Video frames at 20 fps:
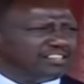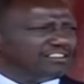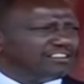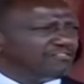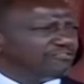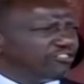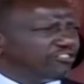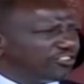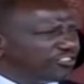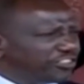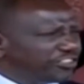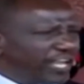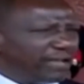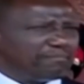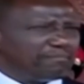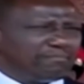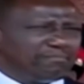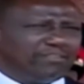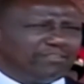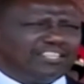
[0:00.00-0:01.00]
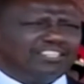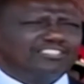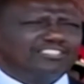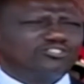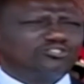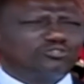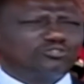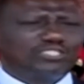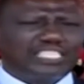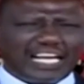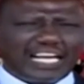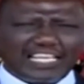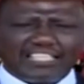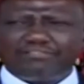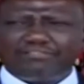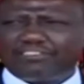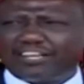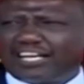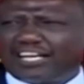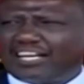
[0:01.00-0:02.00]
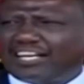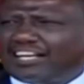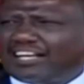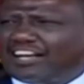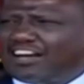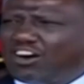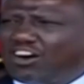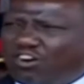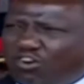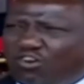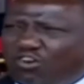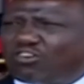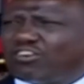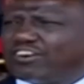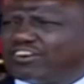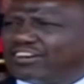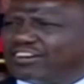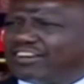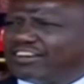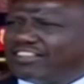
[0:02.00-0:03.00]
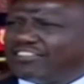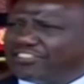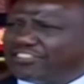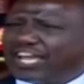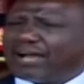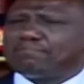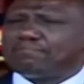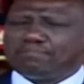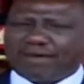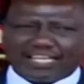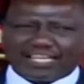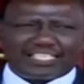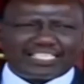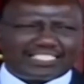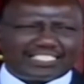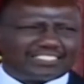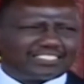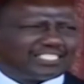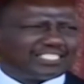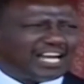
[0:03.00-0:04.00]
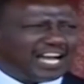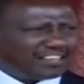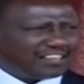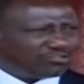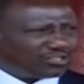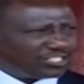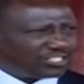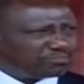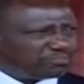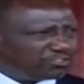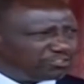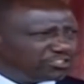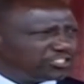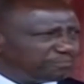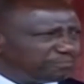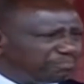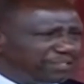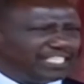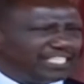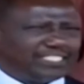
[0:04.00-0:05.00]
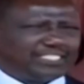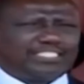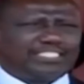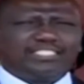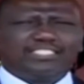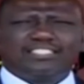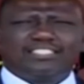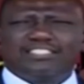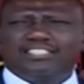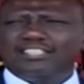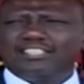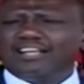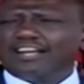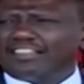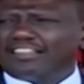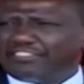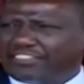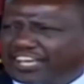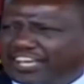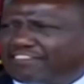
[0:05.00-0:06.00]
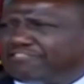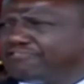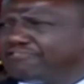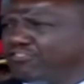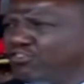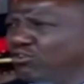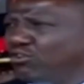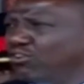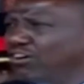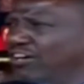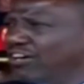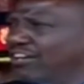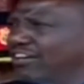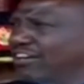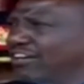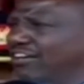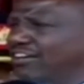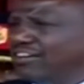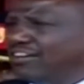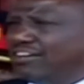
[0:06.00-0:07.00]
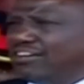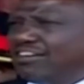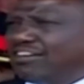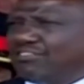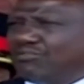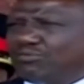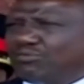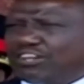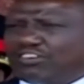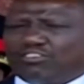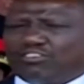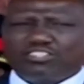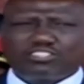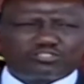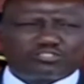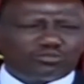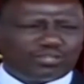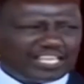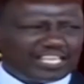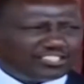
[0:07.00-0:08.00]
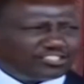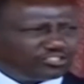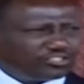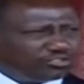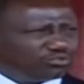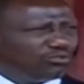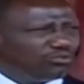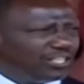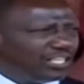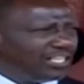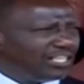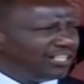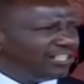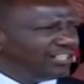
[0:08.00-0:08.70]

for them to deliver on their mandate and responsibility. And therefore, we're going to ensure